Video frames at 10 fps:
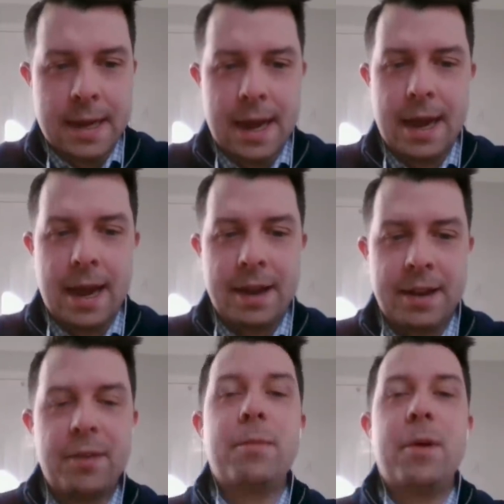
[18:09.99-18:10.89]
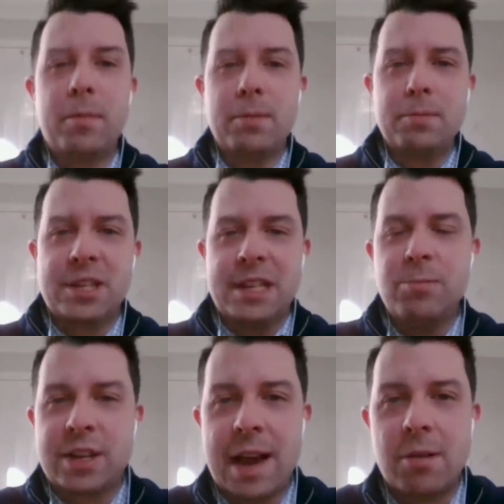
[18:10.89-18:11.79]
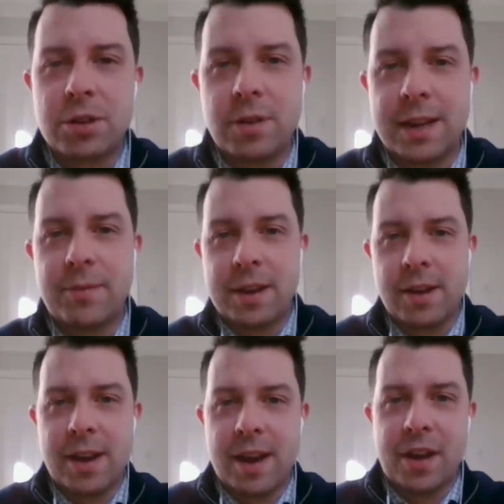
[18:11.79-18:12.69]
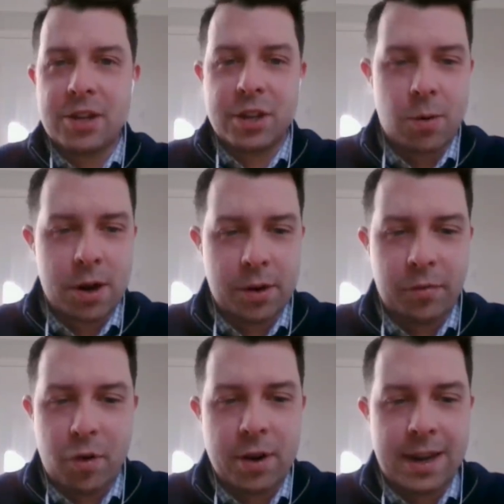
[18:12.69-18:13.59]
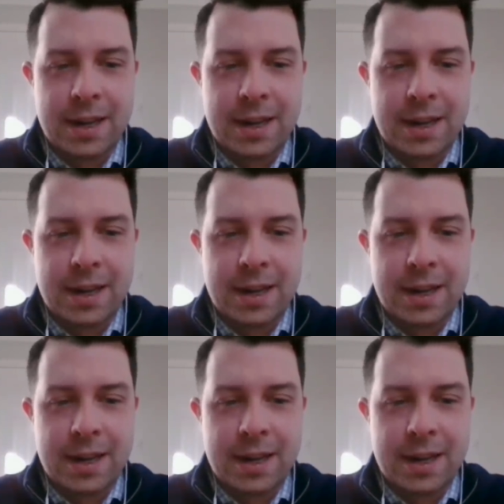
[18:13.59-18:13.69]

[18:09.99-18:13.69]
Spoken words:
My team Skelton, I keep thinking I'm going to have actually quite a good Friday.